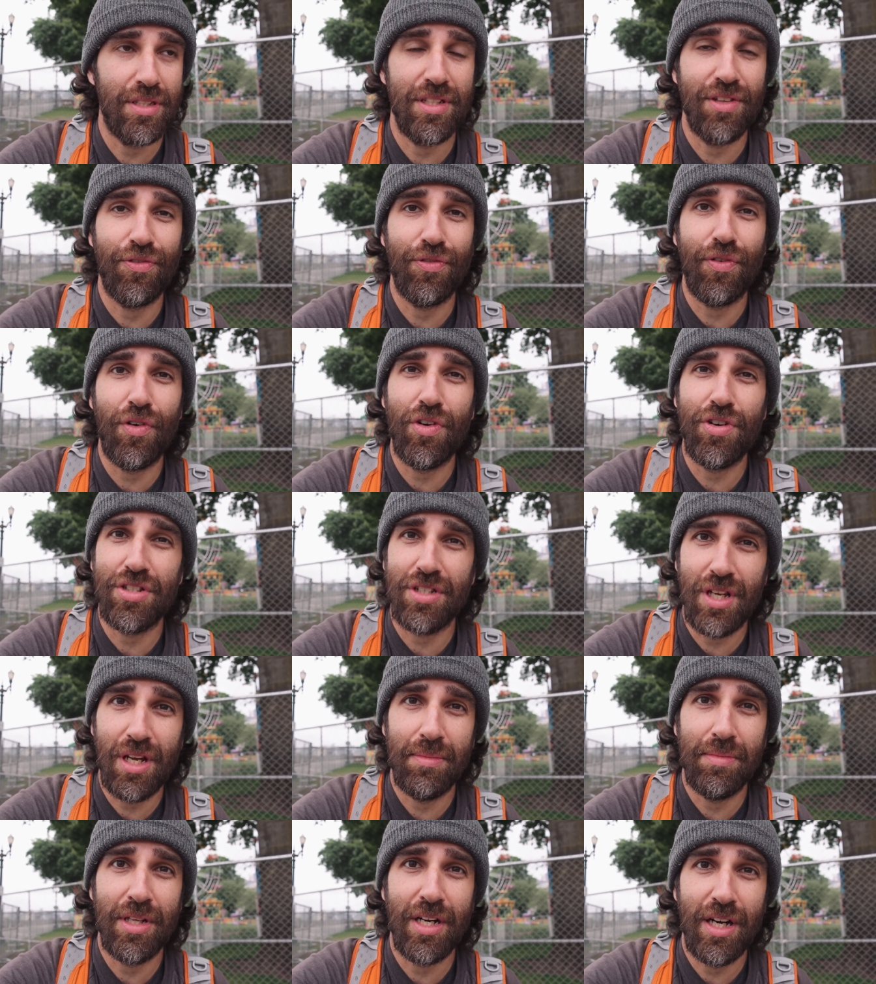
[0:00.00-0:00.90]
It's the first
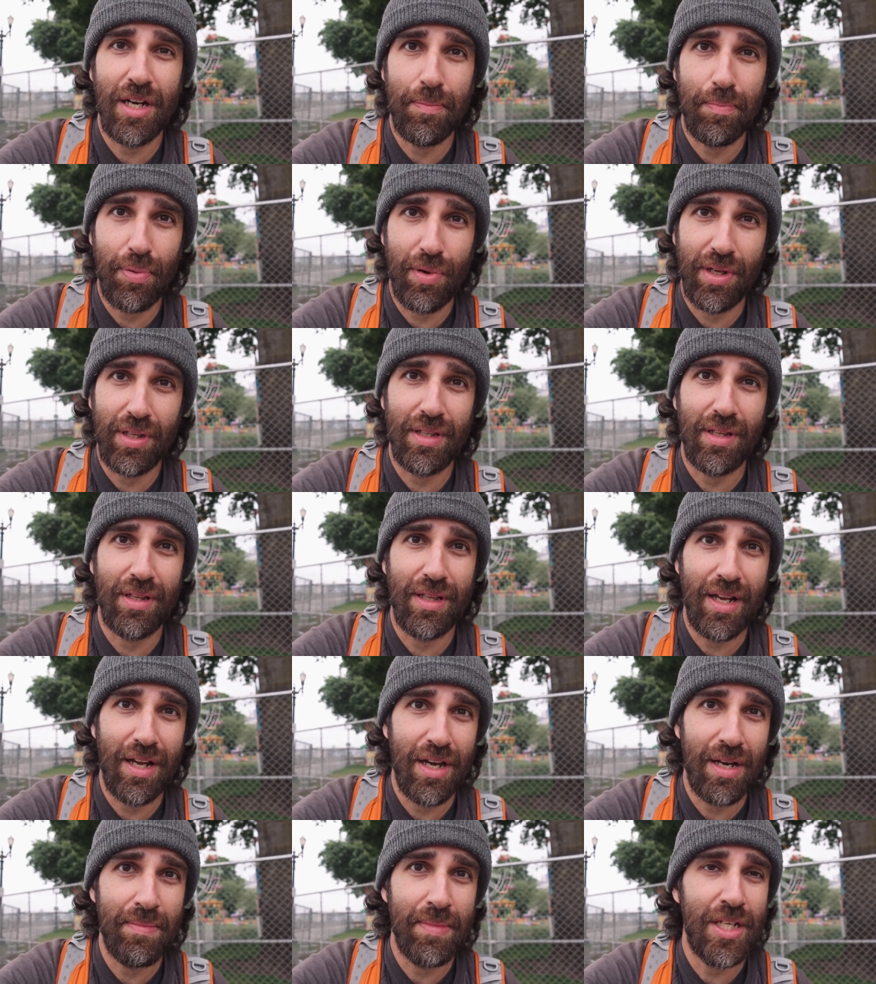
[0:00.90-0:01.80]
time that I print
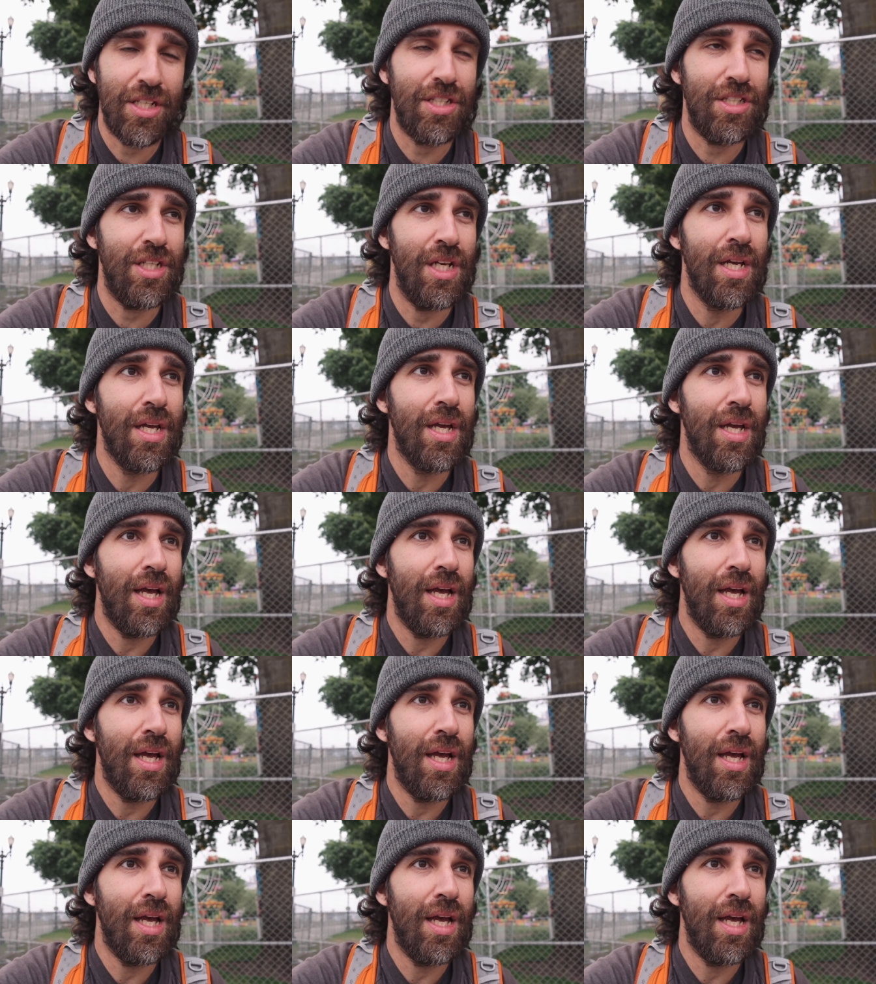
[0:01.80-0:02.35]
that image